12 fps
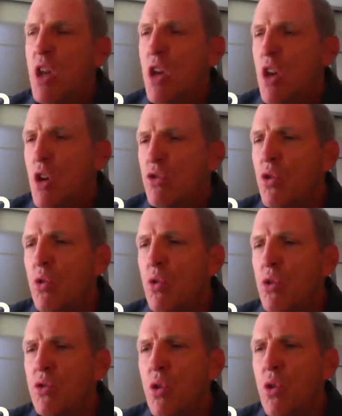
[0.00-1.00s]
So
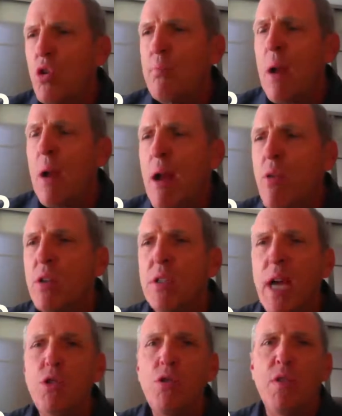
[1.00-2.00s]
you
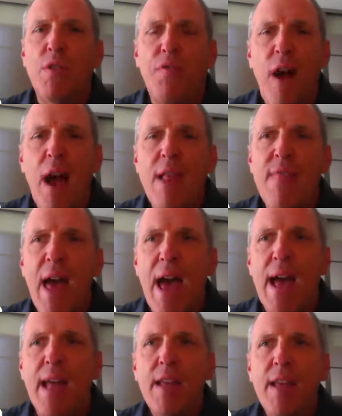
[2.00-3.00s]
prioritize. You define
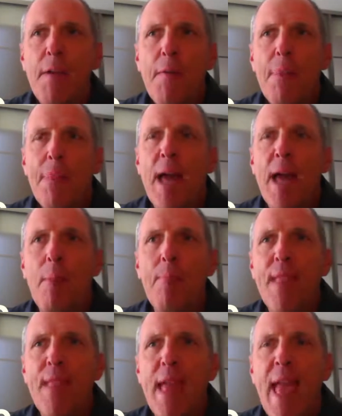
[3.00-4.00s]
that, and
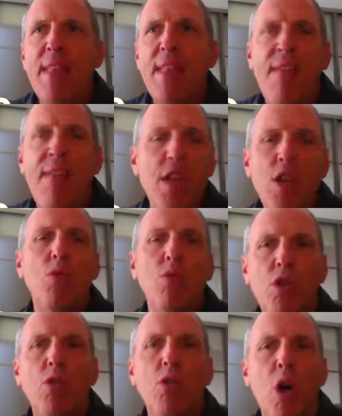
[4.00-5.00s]
then
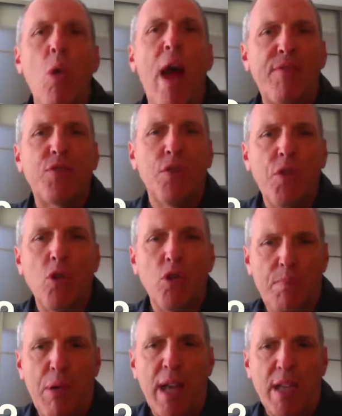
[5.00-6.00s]
you go after those
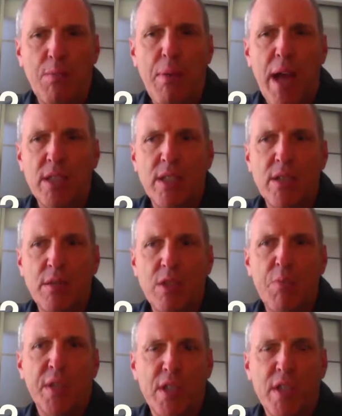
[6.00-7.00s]
prospects
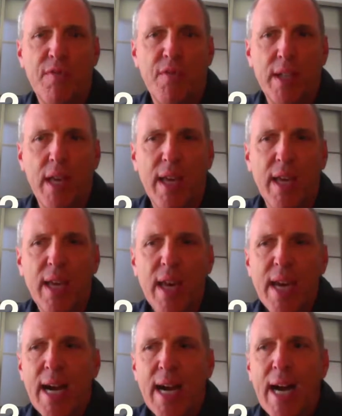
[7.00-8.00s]
specifically,
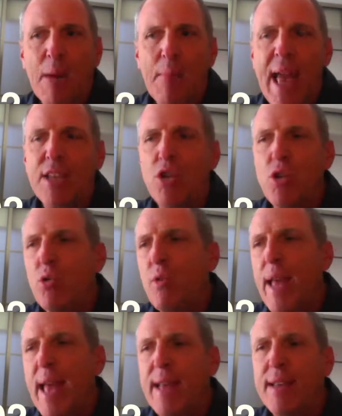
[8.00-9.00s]
and you
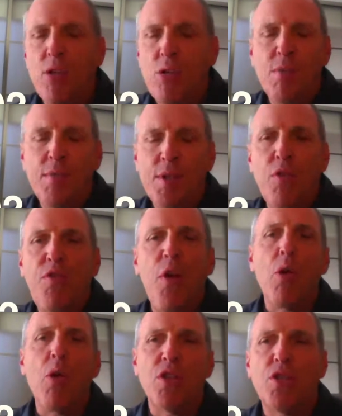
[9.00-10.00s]

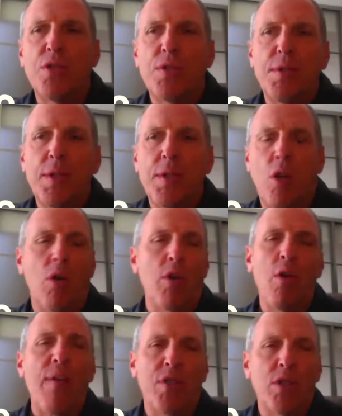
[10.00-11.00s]
focus your
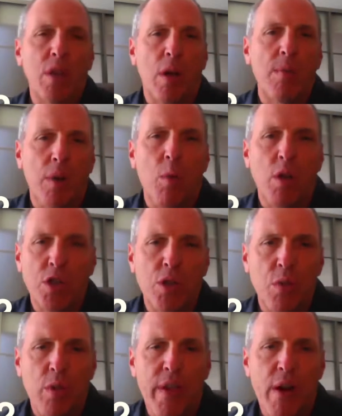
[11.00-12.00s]
efforts on what you're
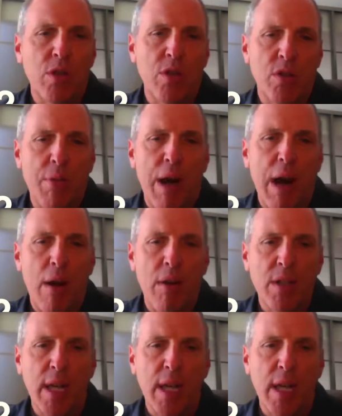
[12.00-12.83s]
doing there in terms of prioritizing.